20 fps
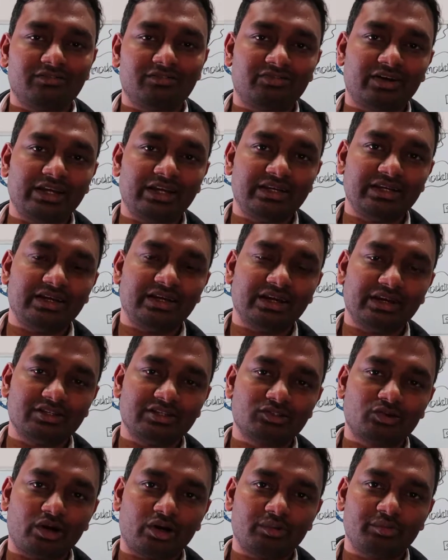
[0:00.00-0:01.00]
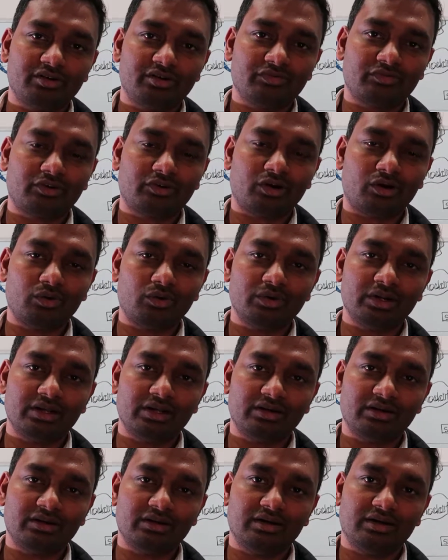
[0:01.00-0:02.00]
fighting against quite a bit of crowd,
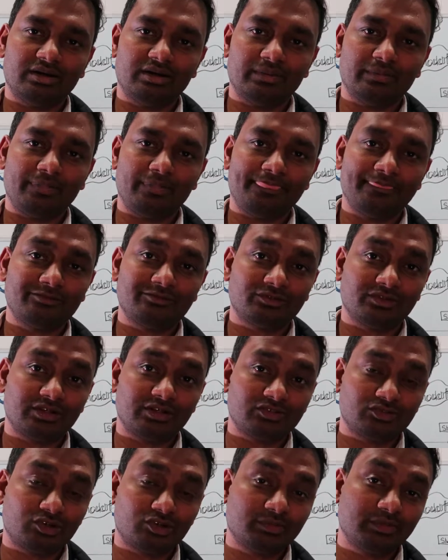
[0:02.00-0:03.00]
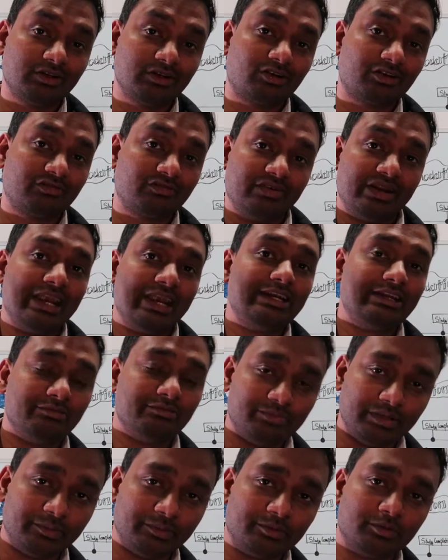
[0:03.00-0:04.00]
and so there is going to be a lot of
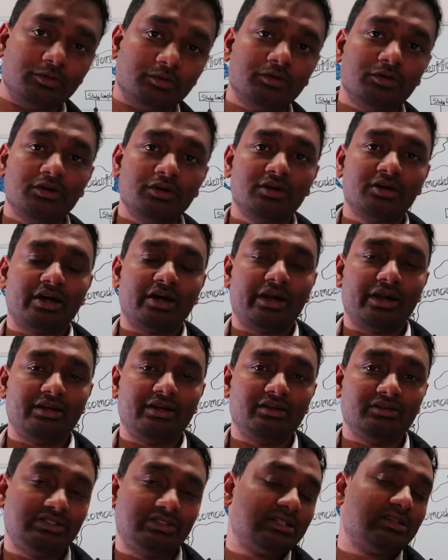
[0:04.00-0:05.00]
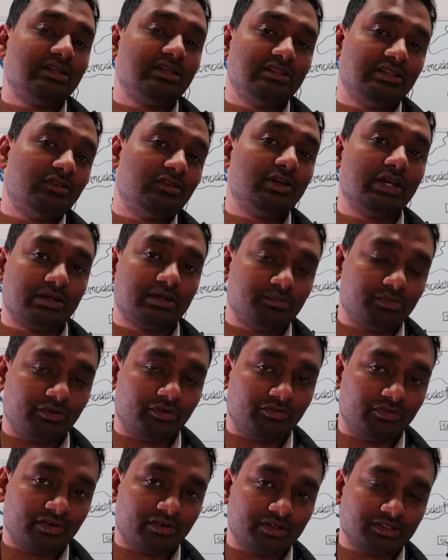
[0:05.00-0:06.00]
native people, and generally they get
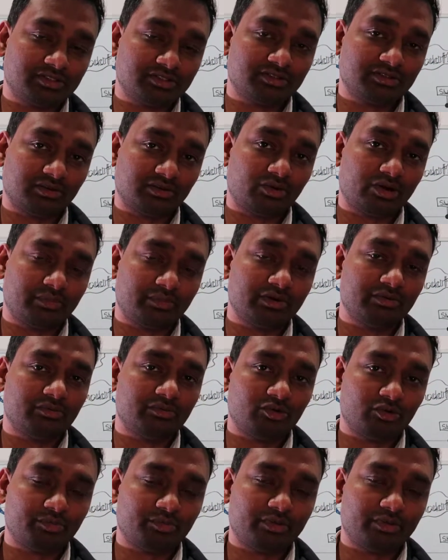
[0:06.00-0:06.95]
preference, quite a bit of more